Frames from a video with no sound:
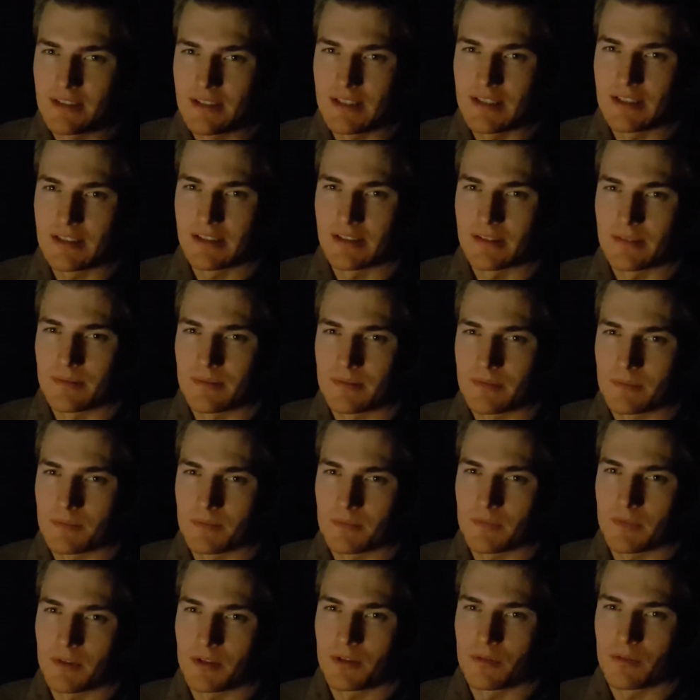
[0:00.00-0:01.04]
These are
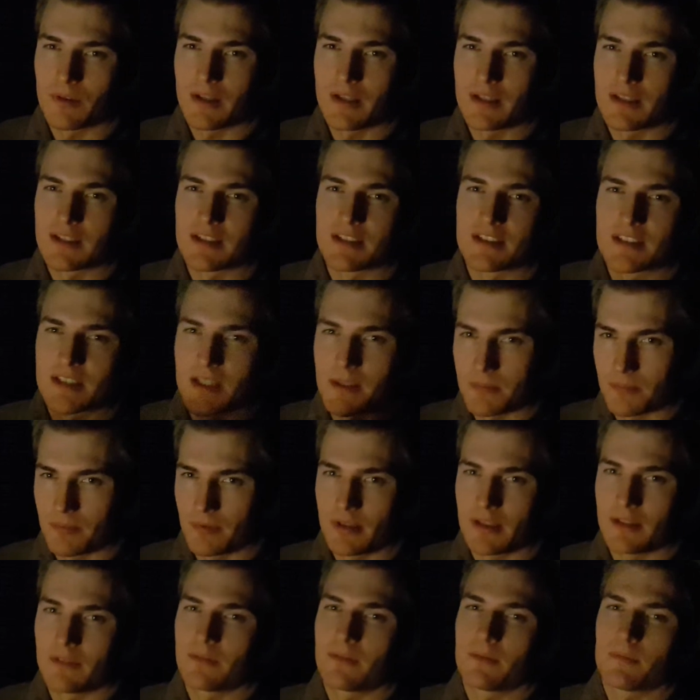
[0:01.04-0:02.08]
graded
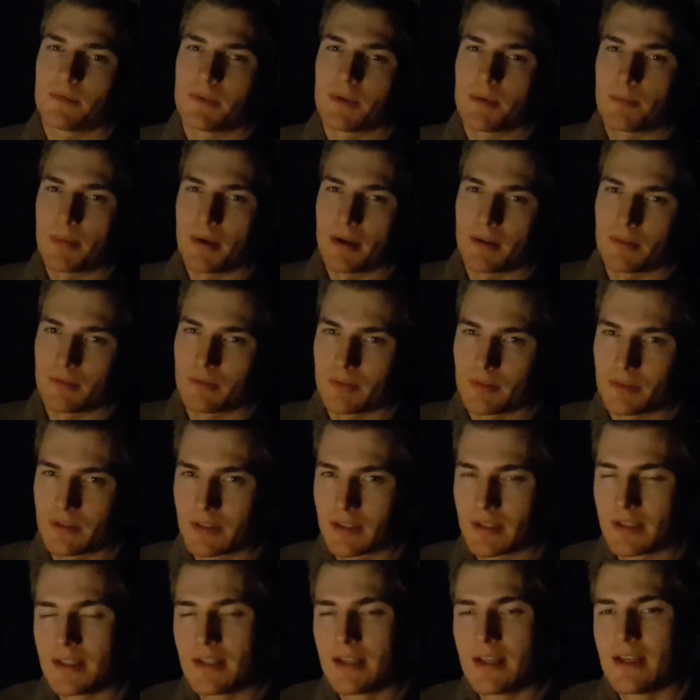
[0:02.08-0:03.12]
separately from your belt,
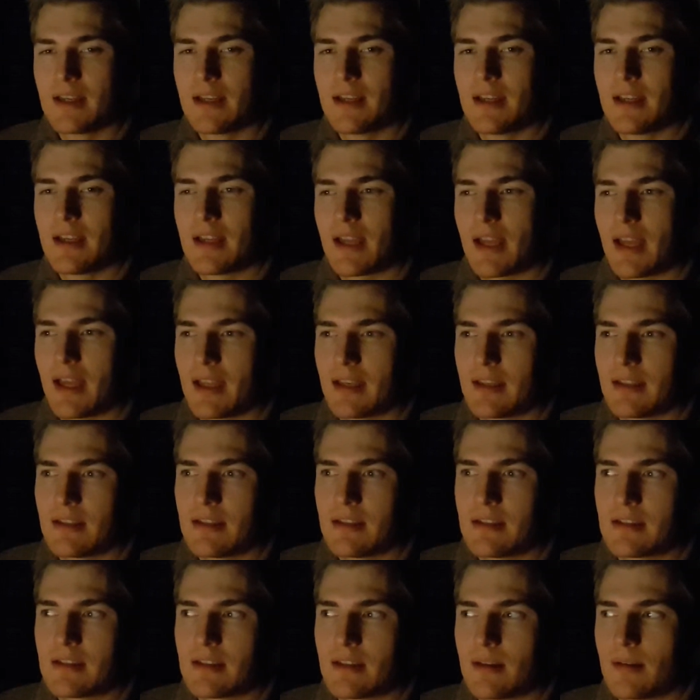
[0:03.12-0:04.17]

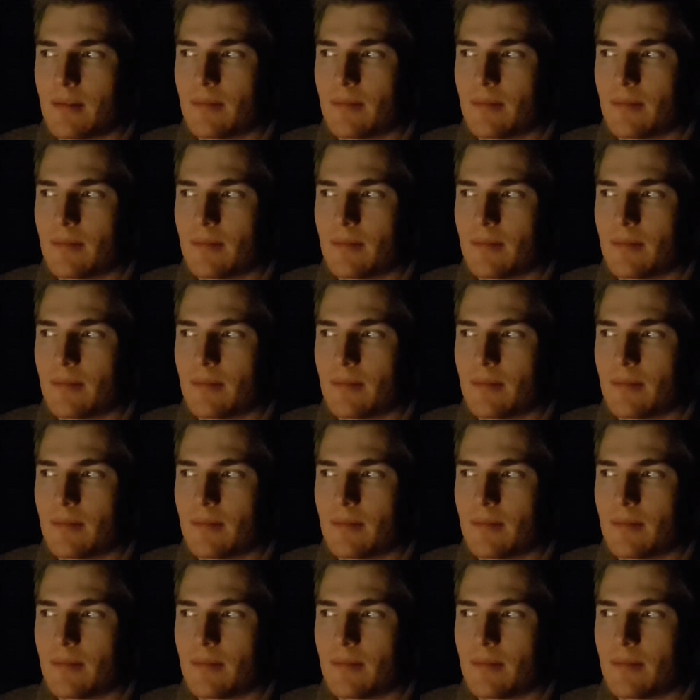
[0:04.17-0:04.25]
and